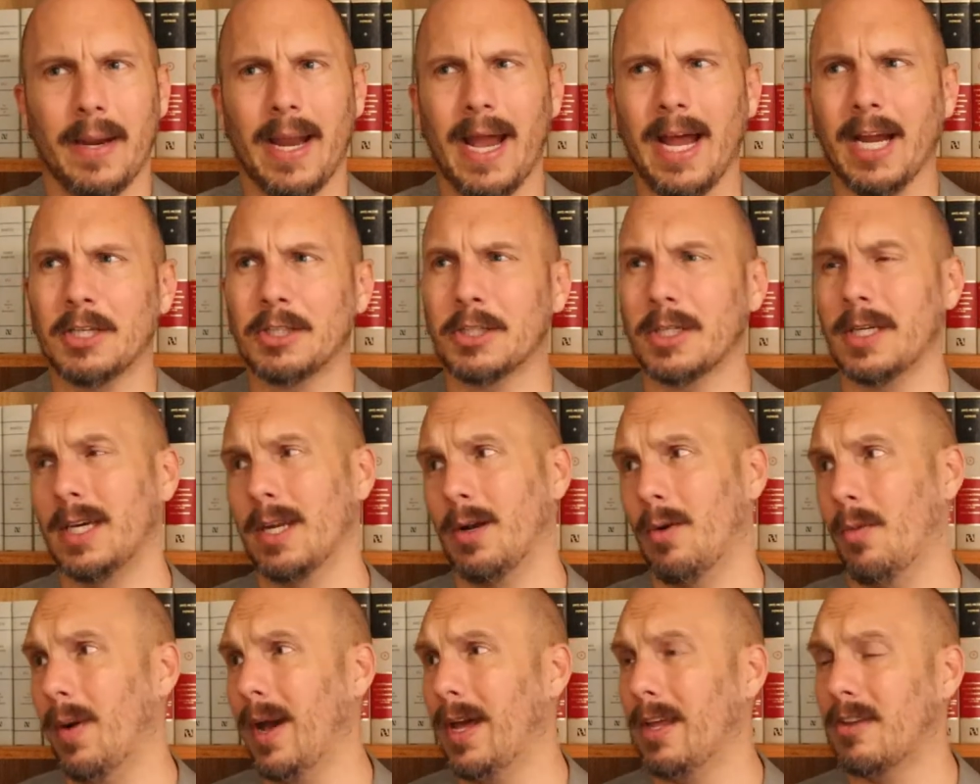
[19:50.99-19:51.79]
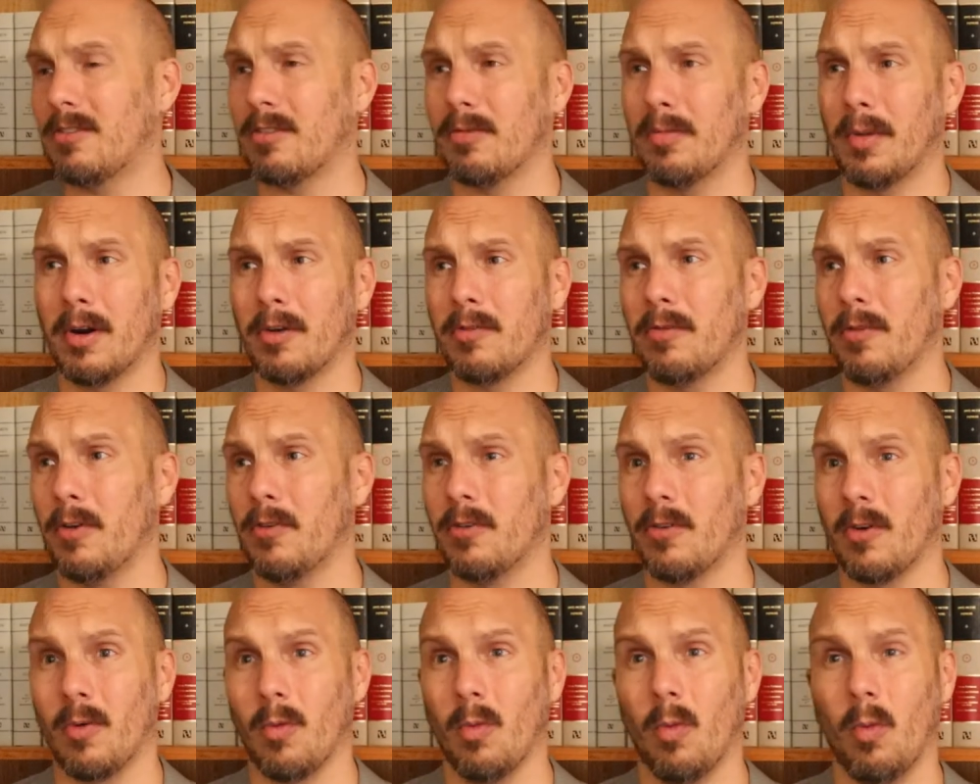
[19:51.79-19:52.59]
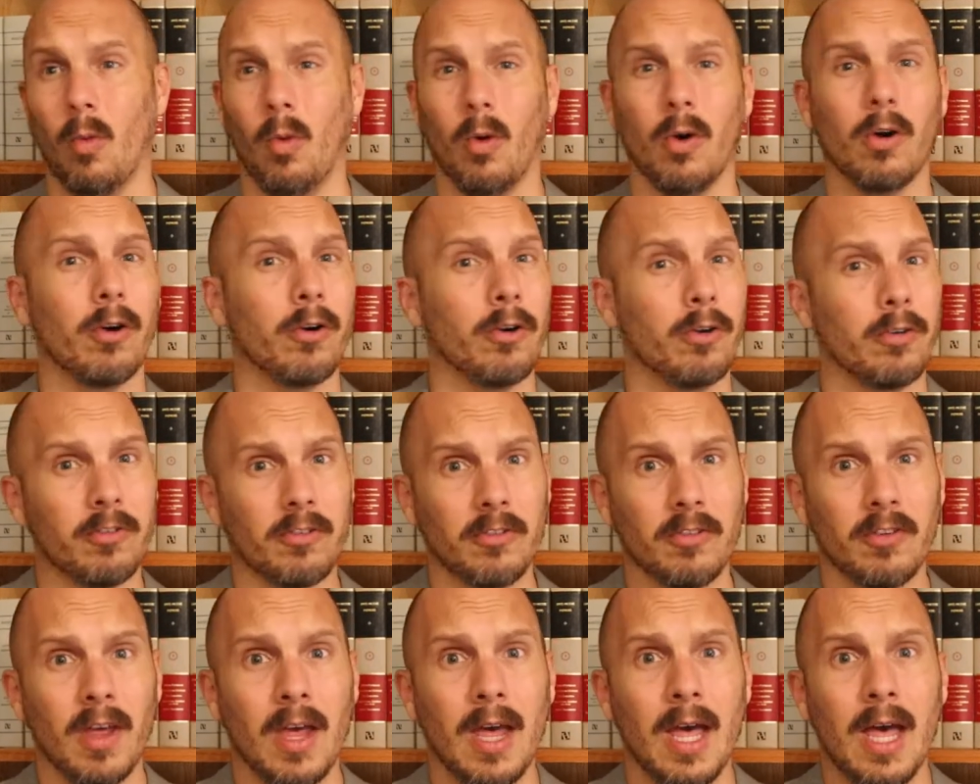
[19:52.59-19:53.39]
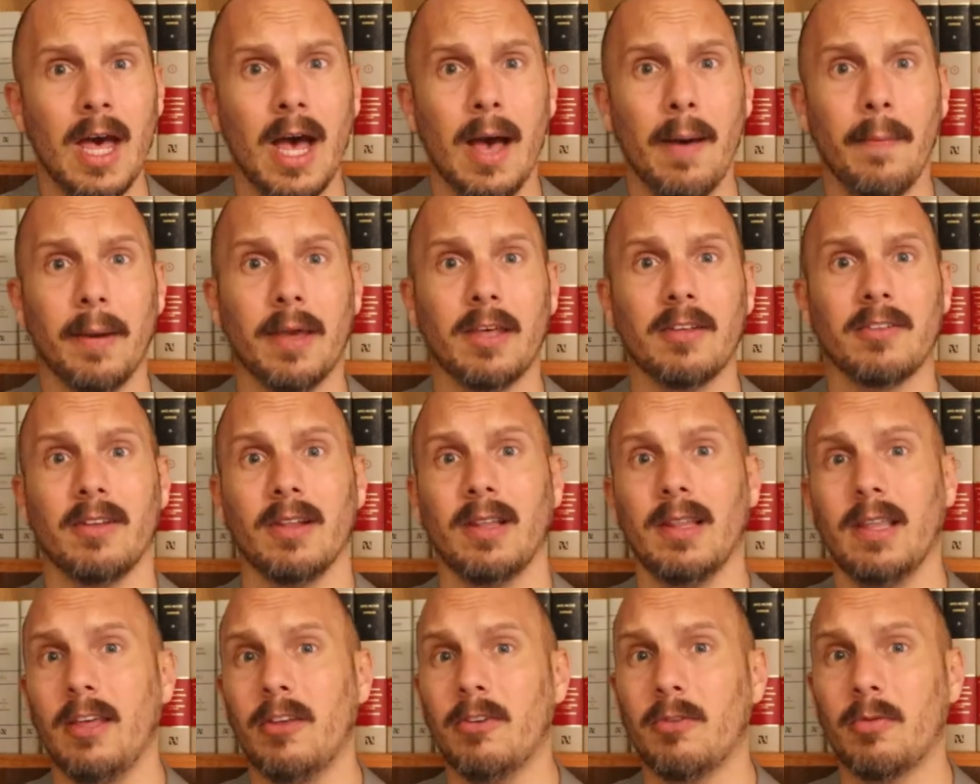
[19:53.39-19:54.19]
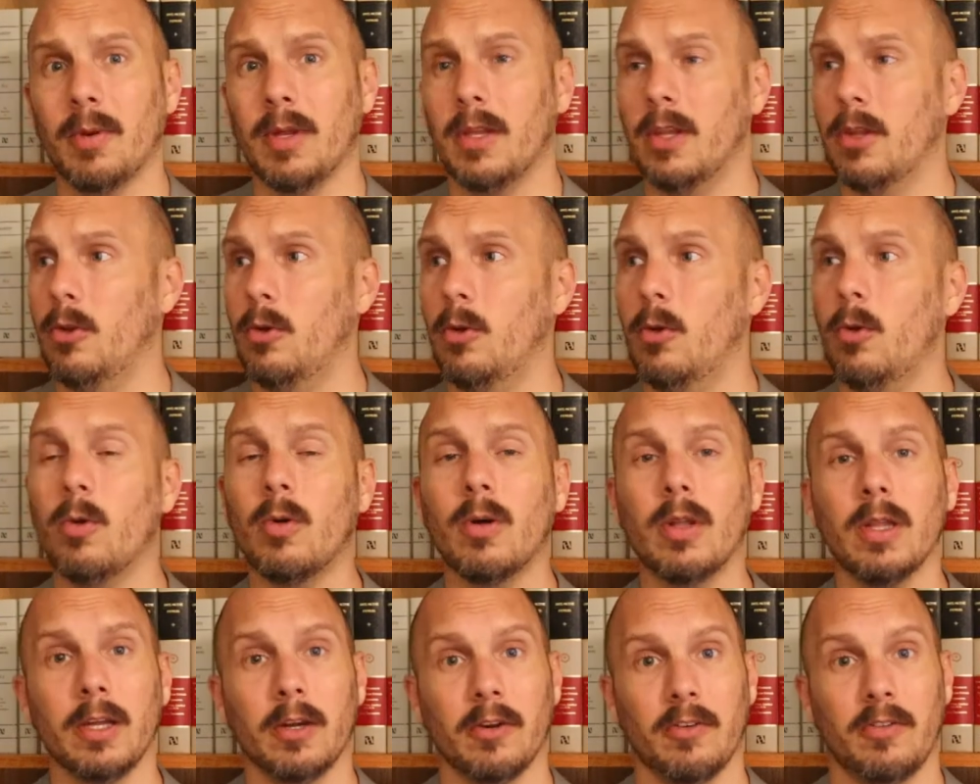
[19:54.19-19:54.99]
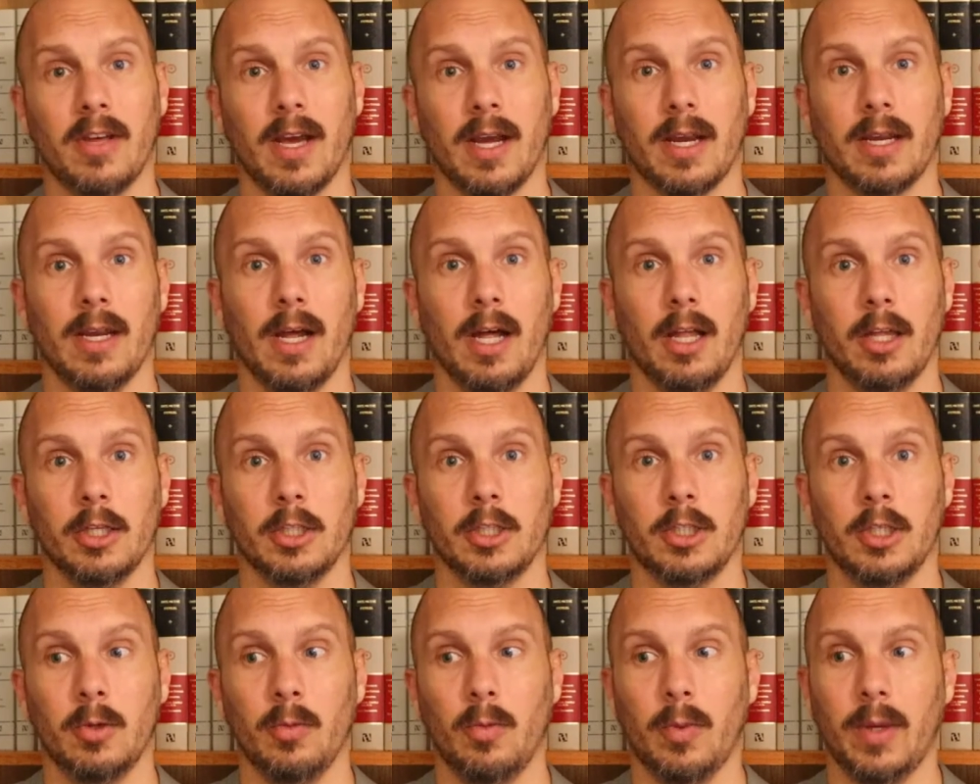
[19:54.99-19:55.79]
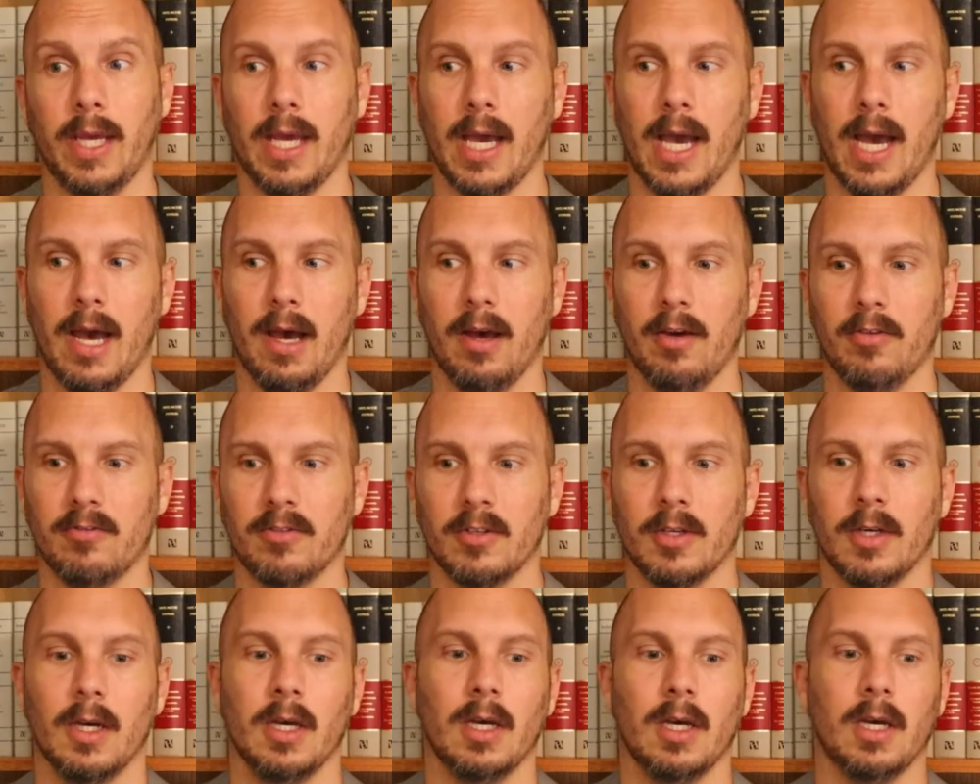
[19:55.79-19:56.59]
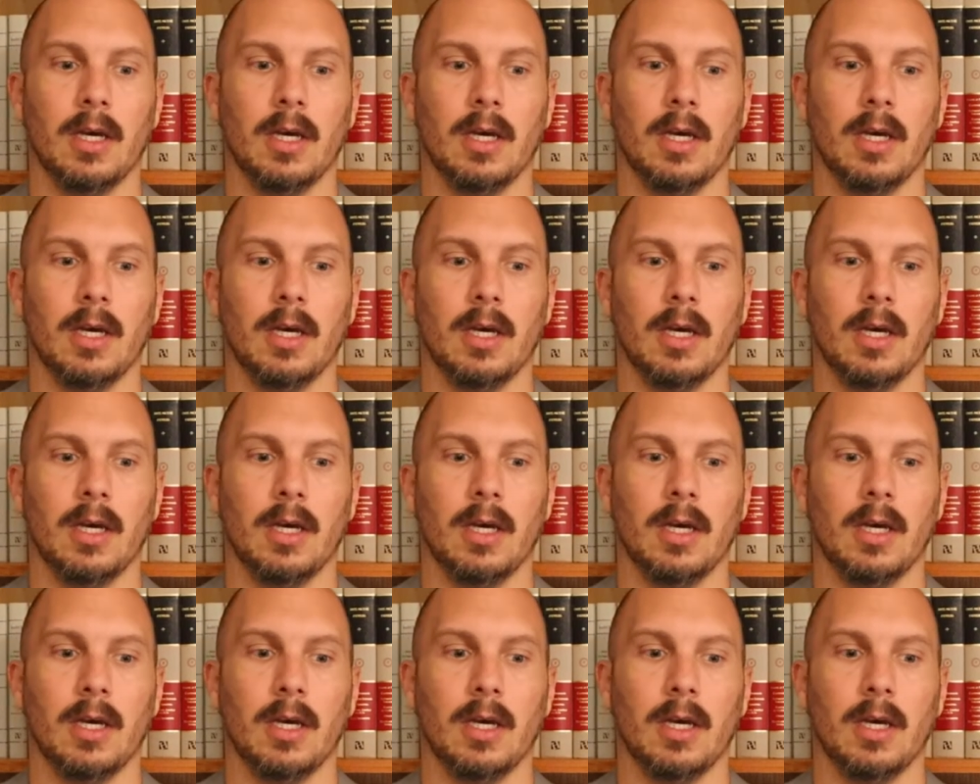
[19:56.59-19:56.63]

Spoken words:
but actually in a way smartphones are worse Because at least with nuclear technology, we have